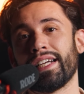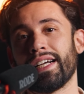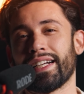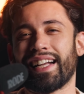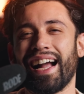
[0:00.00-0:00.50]

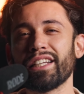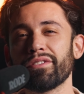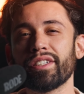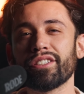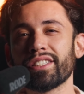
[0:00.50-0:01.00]
I kind
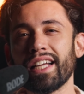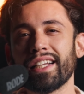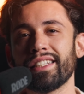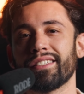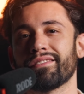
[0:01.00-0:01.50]
of
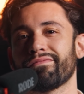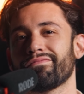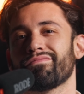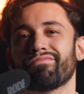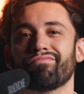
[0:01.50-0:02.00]
understand it.
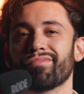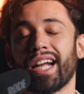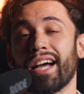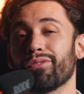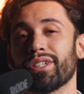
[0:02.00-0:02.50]

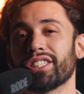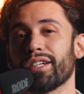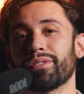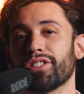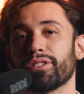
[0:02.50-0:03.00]
Kind of wish
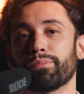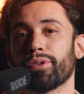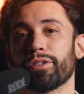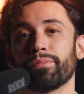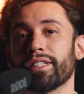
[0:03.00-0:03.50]
they would just
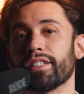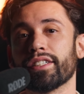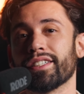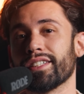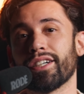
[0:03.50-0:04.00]
put them in
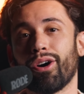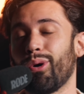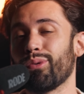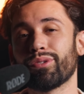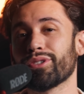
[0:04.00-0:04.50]
the
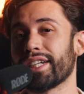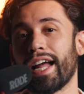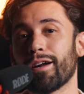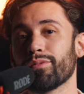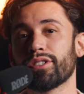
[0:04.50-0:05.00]
older
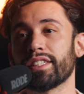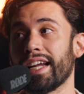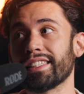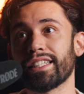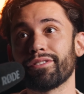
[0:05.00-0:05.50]
cameras.
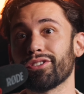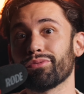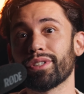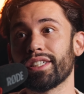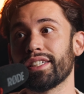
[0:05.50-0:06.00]
A7
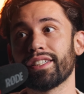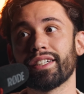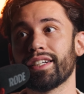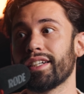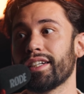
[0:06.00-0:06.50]
III,
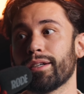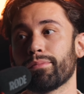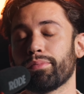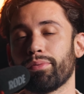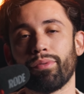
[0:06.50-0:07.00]

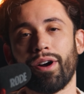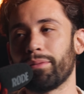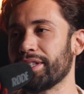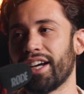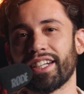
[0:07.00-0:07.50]

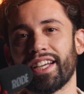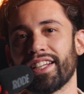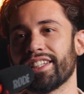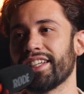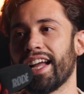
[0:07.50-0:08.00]
probably not
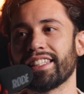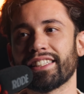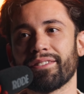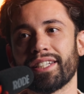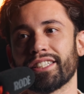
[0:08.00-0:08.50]
getting it.
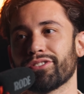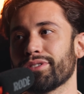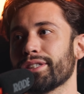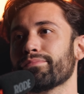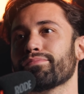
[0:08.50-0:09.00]
A7S
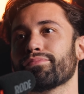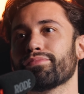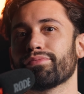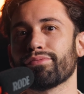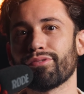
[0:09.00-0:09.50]
III,
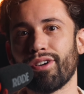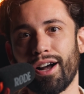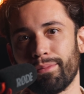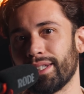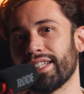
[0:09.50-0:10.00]

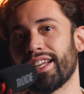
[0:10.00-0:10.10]
probably